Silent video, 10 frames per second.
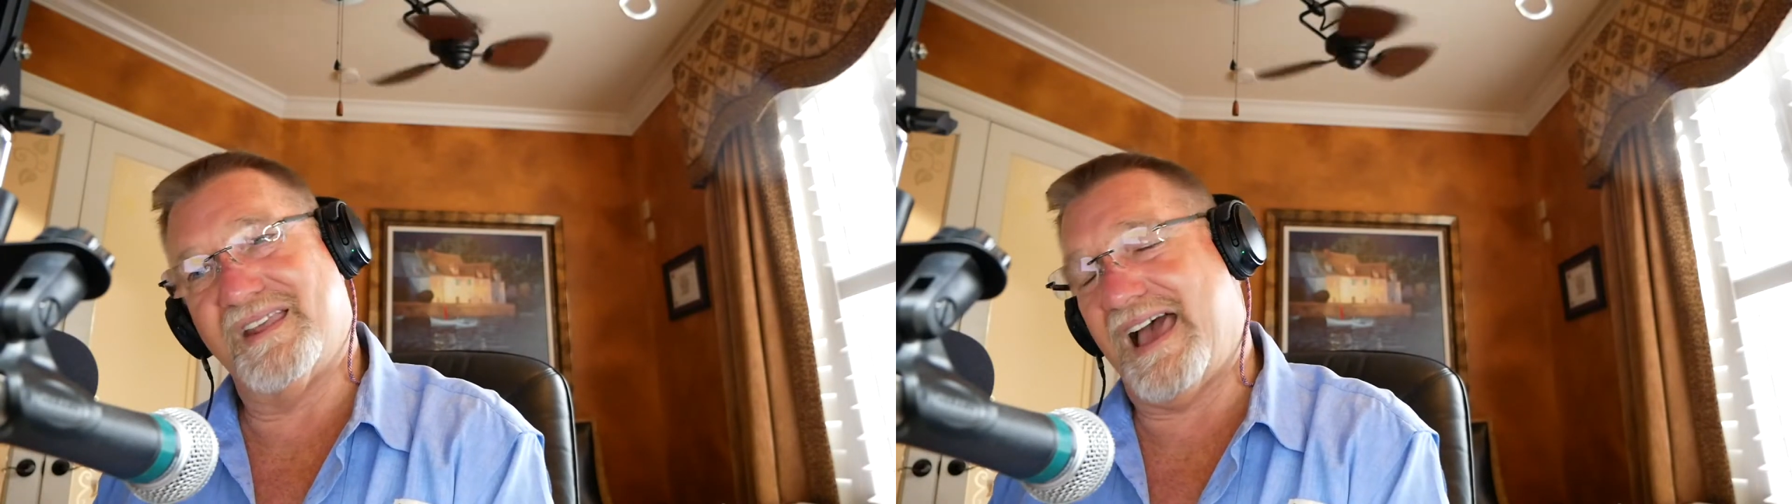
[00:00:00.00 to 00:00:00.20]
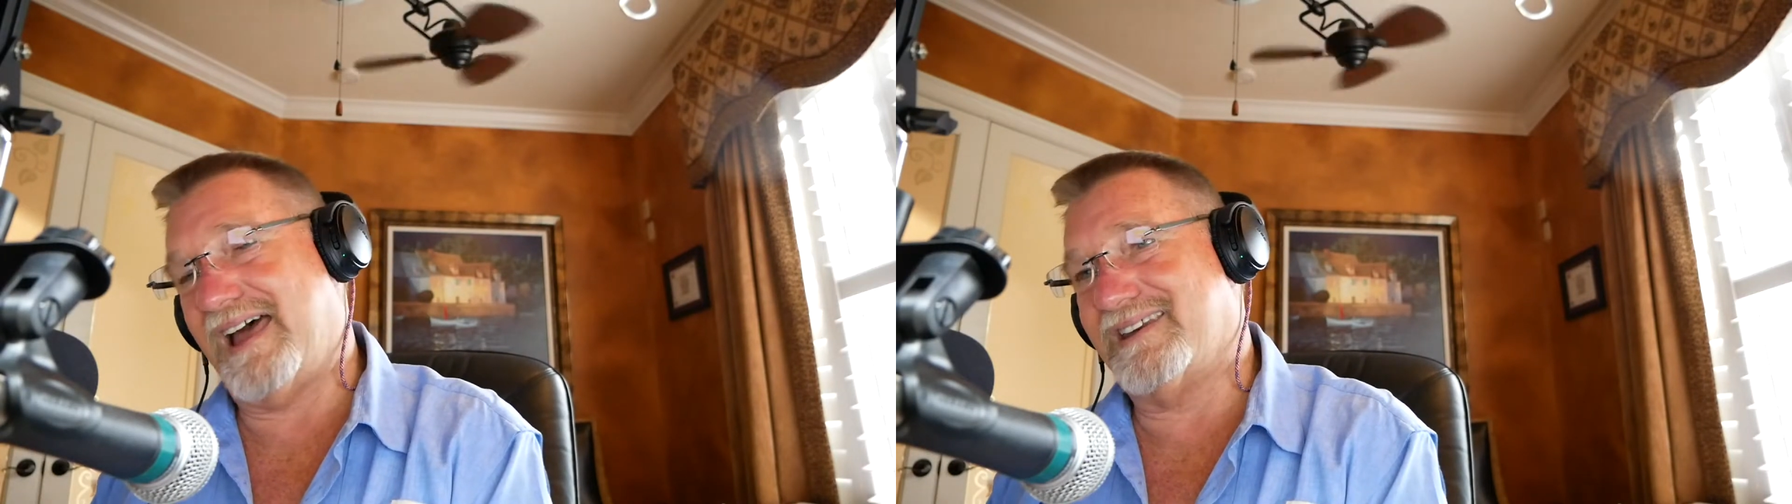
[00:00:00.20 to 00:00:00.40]

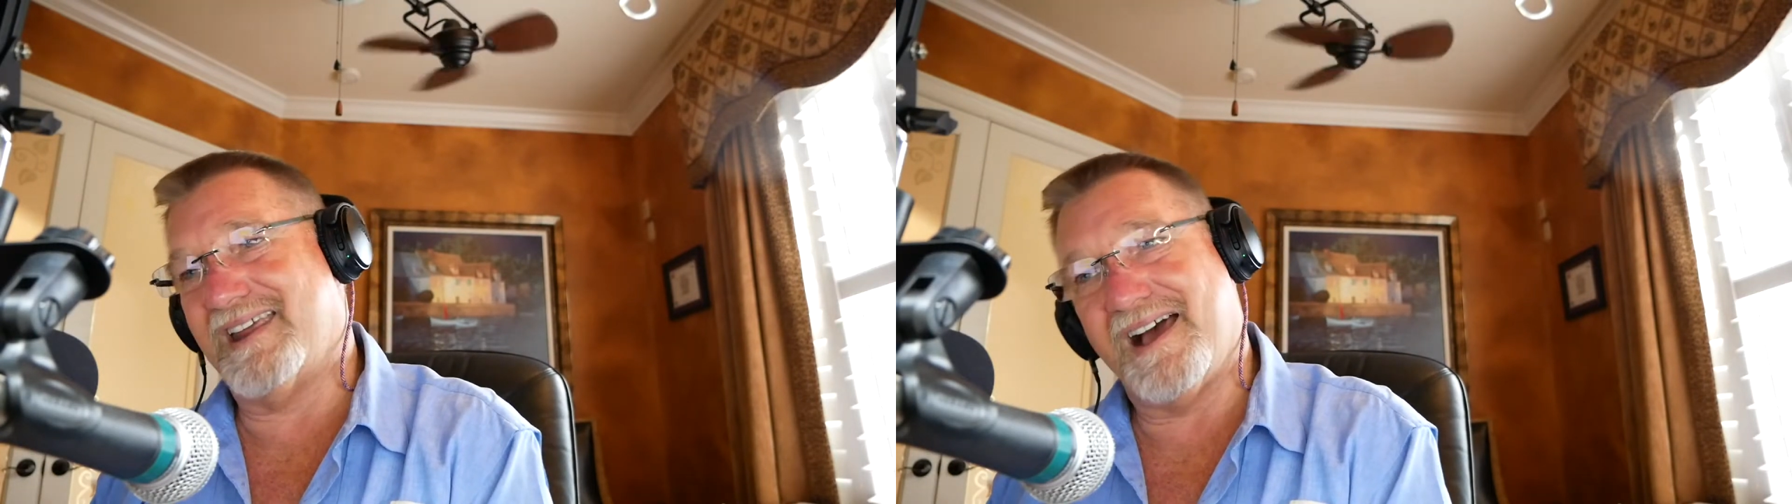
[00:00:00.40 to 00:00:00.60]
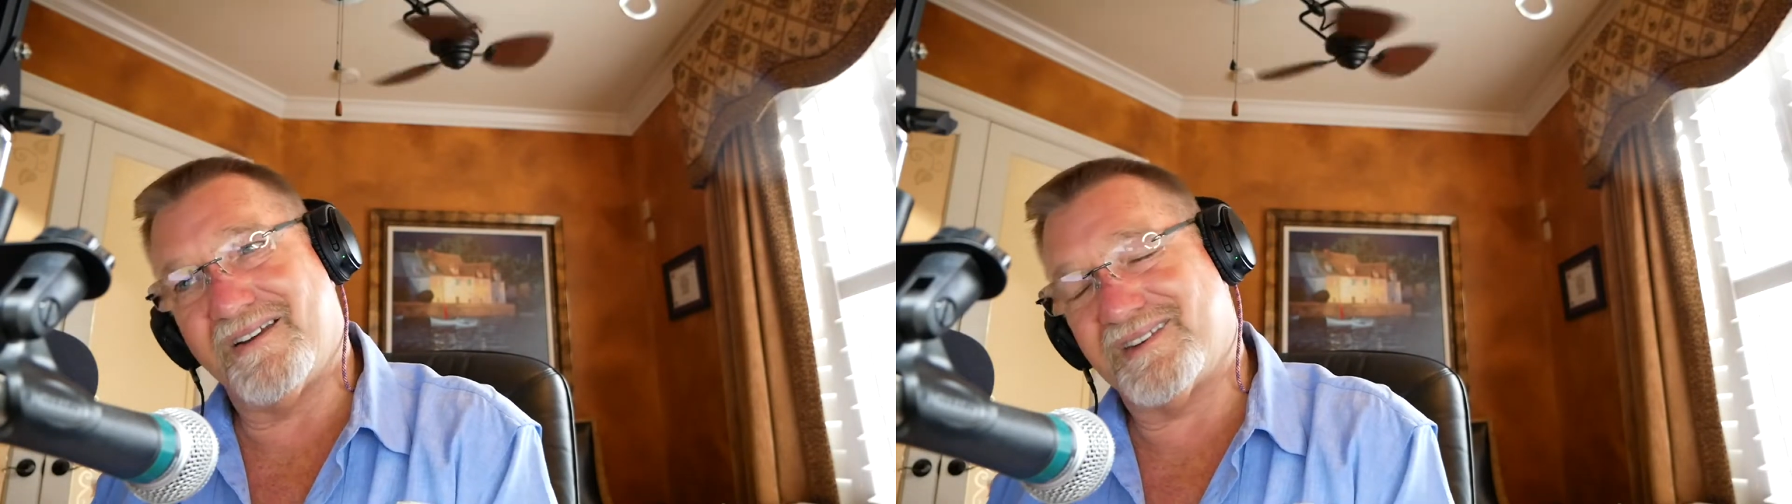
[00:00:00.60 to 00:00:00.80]
I
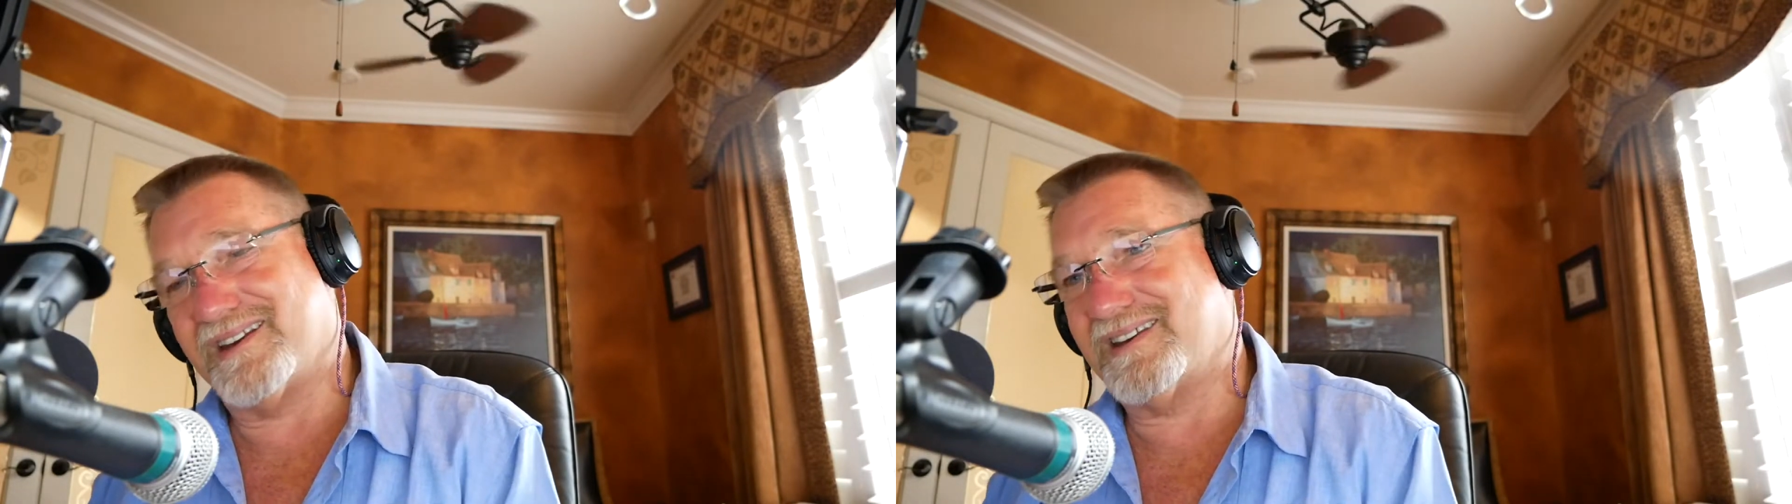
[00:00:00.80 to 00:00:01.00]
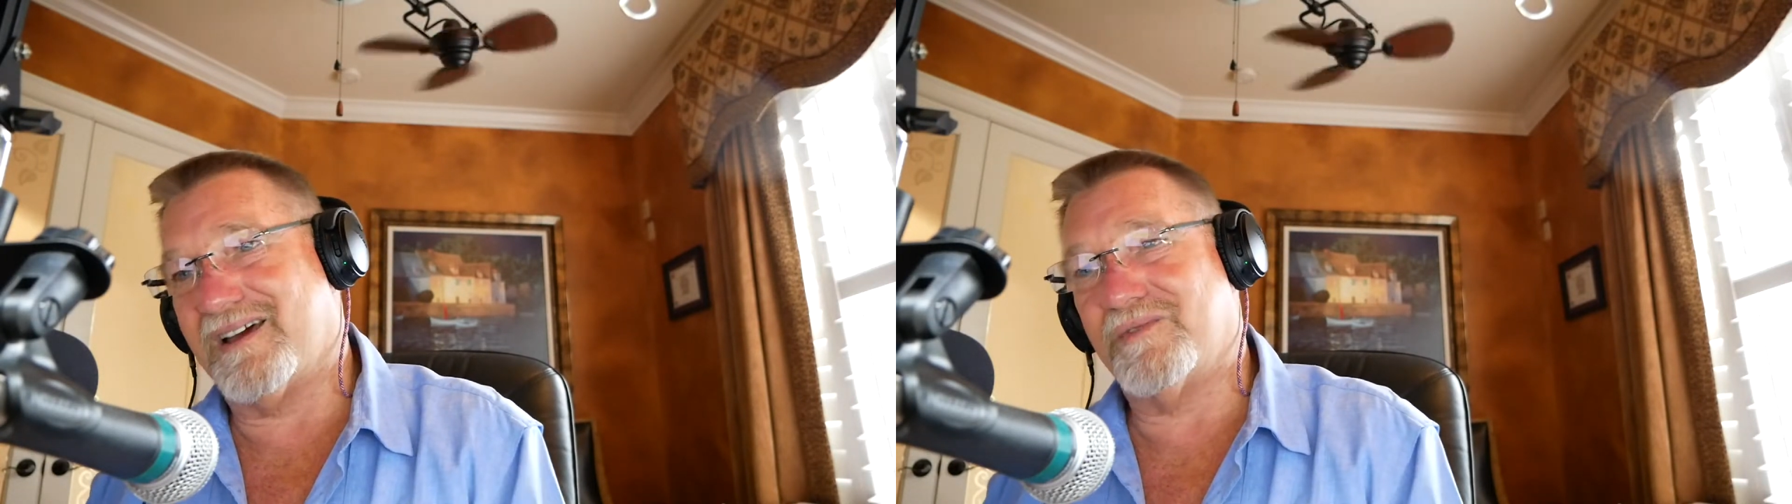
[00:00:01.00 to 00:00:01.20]
doubt
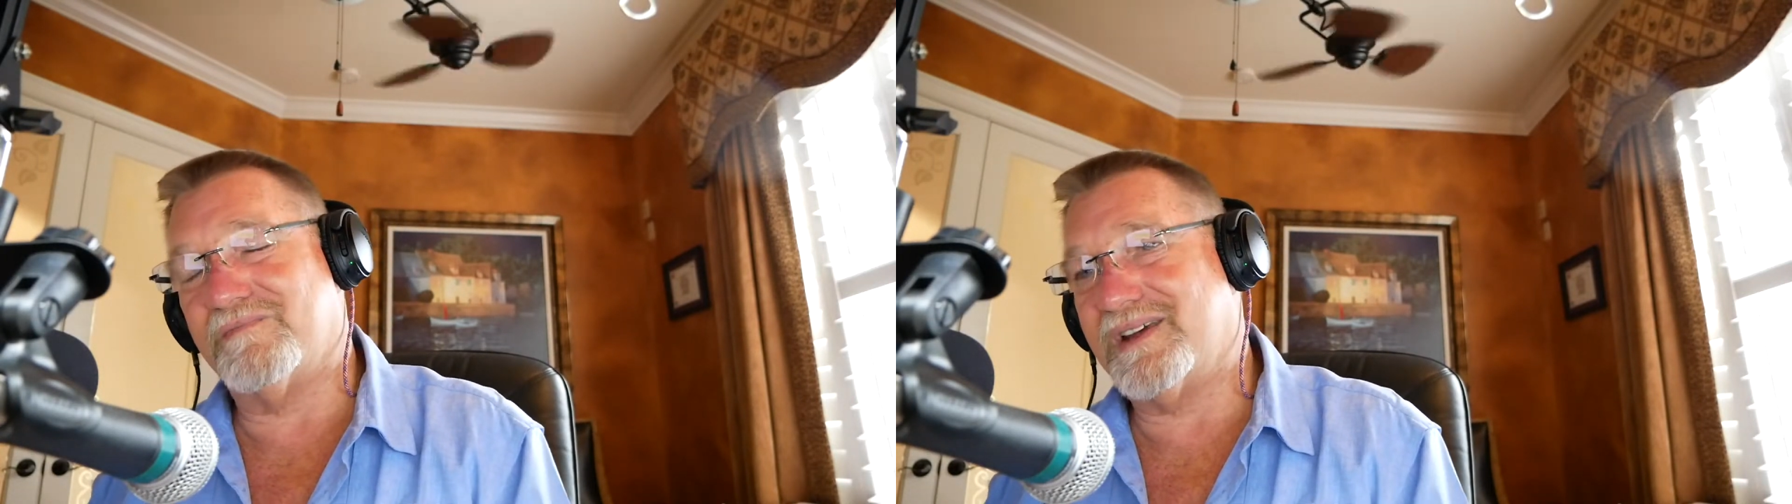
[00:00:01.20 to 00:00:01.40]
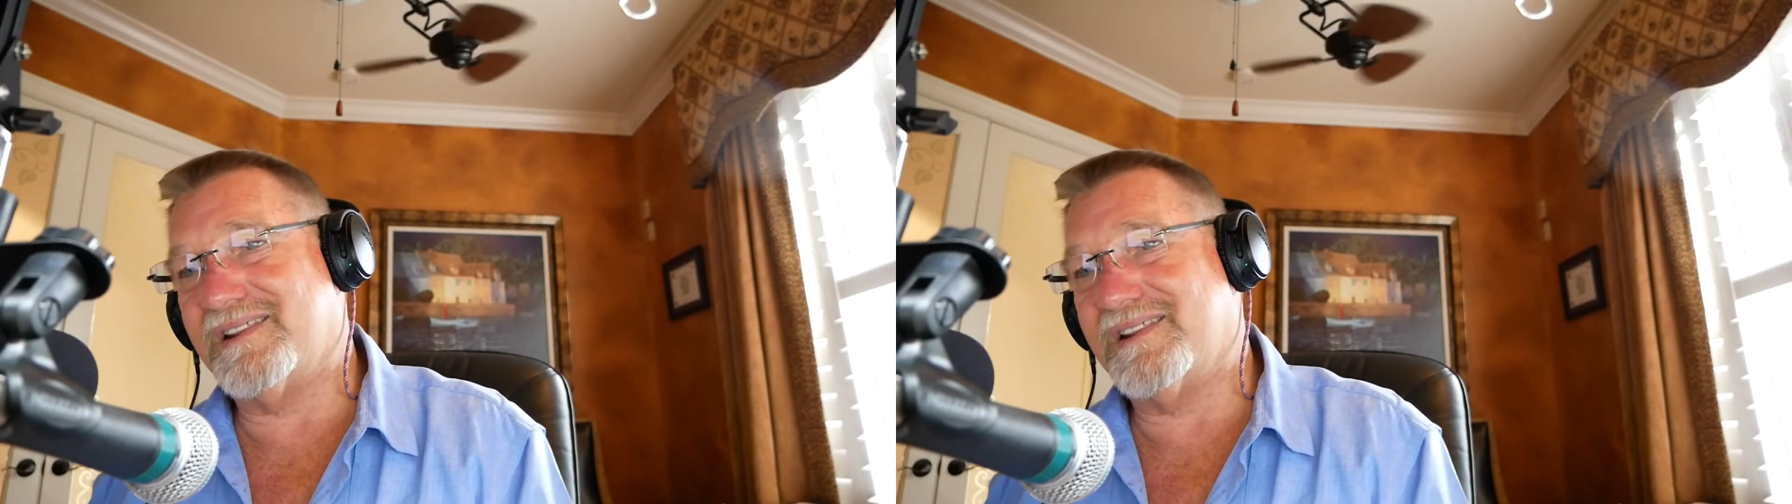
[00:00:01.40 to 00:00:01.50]
that that would be